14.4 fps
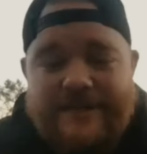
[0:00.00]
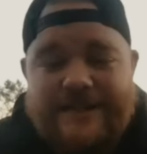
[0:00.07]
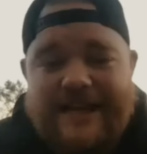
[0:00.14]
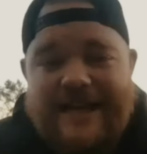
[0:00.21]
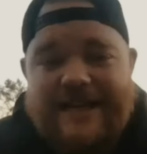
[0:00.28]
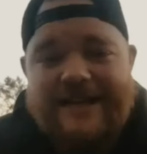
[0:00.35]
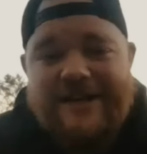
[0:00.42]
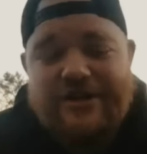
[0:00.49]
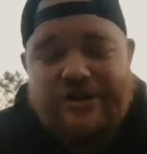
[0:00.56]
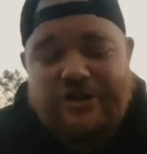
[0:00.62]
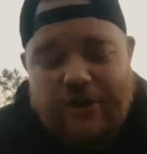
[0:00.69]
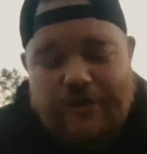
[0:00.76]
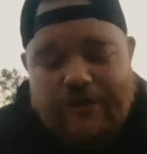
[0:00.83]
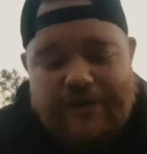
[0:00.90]
was it.
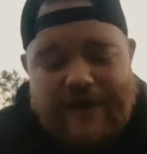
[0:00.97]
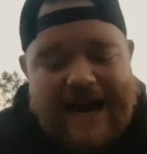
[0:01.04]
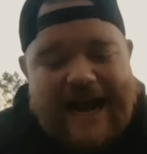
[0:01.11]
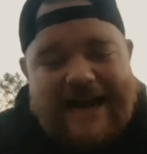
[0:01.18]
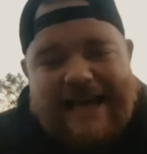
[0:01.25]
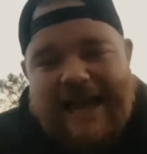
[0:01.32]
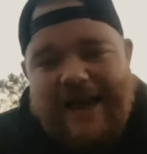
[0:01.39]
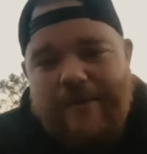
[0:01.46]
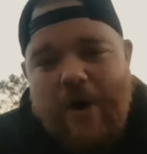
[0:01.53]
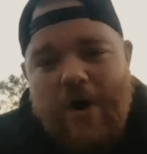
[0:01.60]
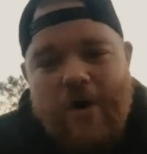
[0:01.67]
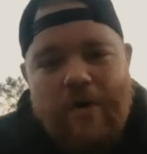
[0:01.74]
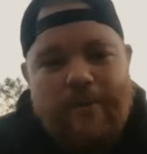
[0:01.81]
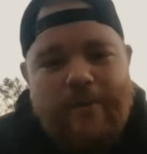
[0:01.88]
So then I came
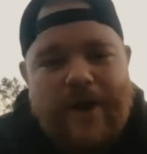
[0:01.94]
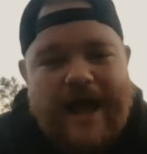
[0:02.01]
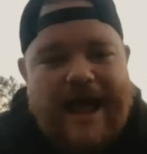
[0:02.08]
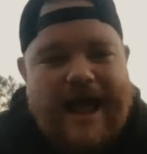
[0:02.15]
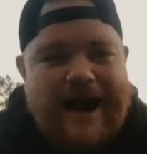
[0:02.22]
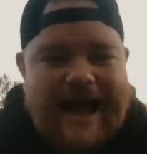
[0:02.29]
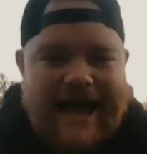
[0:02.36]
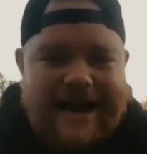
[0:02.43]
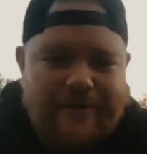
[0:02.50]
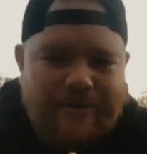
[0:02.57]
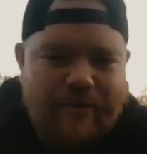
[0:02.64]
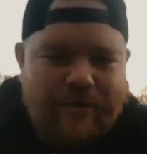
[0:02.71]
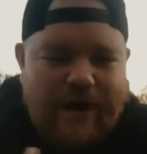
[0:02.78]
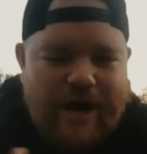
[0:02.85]
home and I had to
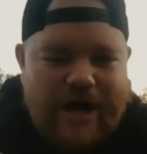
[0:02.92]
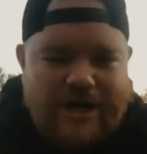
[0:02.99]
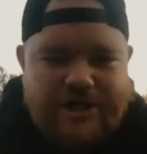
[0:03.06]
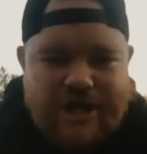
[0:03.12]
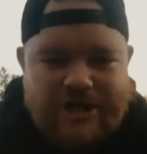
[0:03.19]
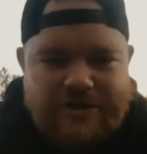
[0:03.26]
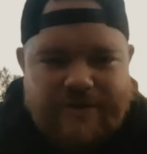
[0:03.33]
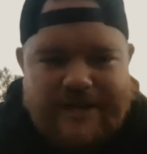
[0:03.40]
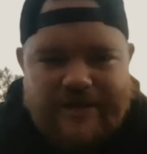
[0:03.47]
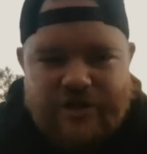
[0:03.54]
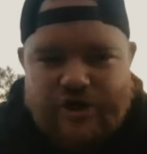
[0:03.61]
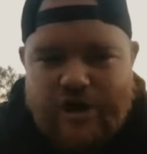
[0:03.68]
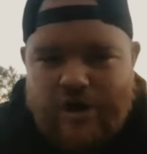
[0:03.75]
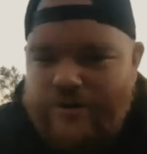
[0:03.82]
be real hush hush about
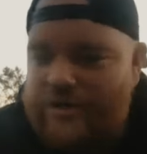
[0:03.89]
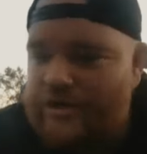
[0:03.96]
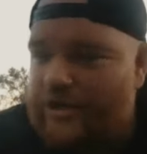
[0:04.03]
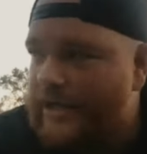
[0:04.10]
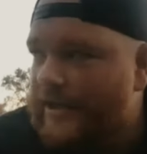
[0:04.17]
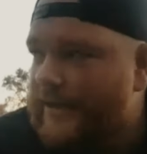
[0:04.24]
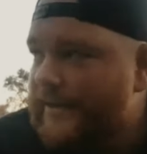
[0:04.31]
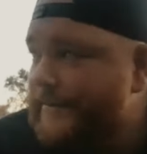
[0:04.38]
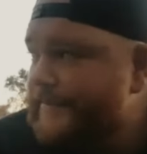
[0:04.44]
the show and shit.